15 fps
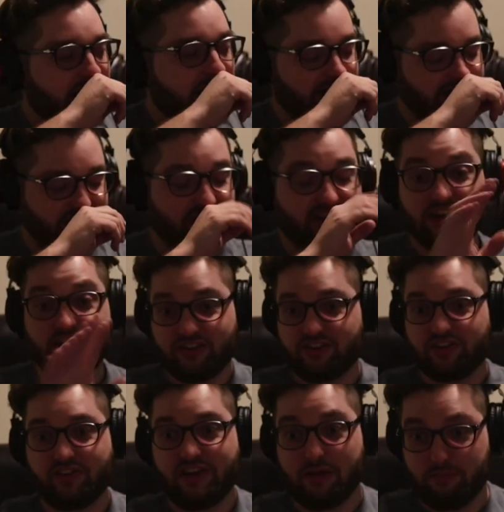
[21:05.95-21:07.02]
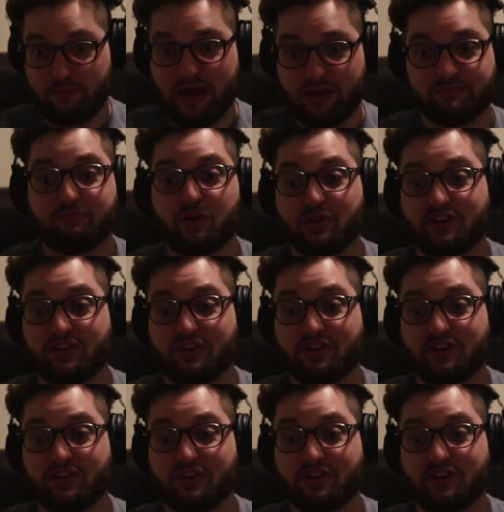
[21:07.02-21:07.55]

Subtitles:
covalent bonds, but